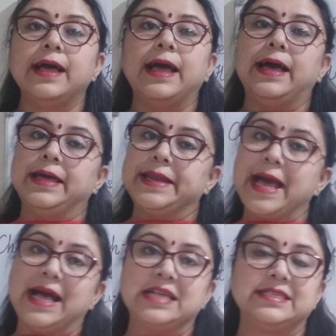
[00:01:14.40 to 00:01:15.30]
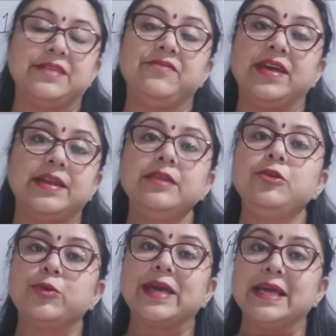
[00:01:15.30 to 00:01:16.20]
and as and when
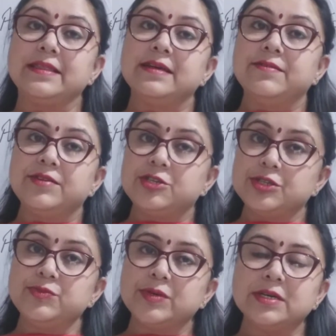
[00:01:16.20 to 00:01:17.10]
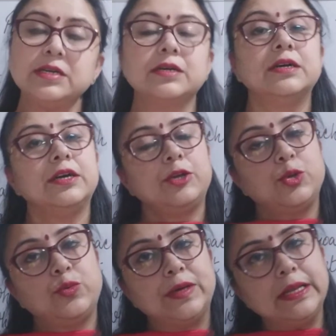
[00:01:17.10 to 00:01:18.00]
you get the written work,
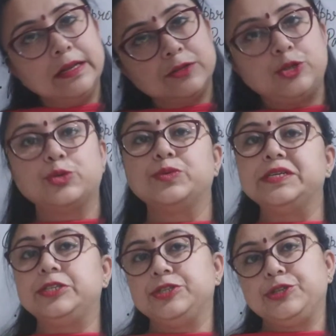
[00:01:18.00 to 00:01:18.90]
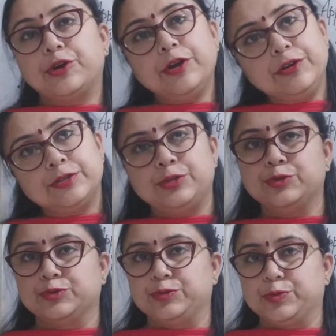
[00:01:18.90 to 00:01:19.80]
you will do it in your
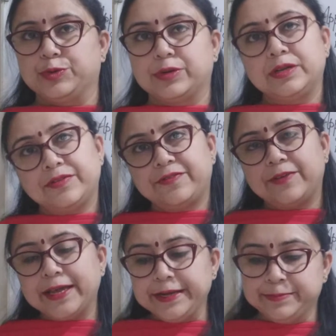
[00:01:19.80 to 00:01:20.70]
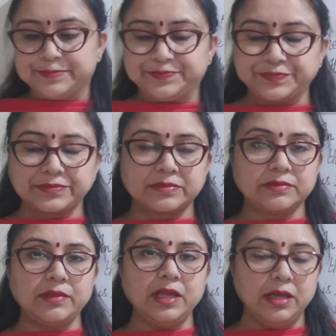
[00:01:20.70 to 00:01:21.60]
notebook. Fine?
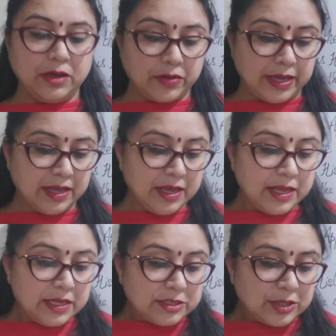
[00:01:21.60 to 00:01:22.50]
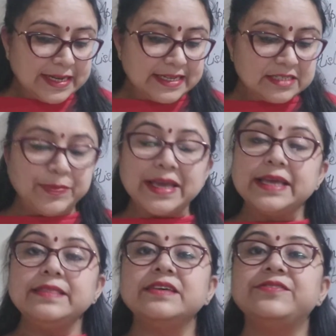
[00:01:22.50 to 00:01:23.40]
Okay. So let us
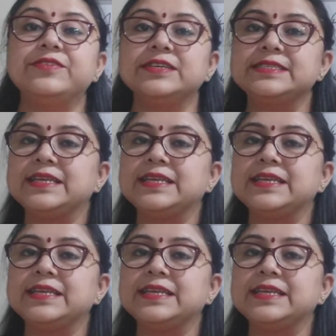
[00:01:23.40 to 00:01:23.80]
begin the first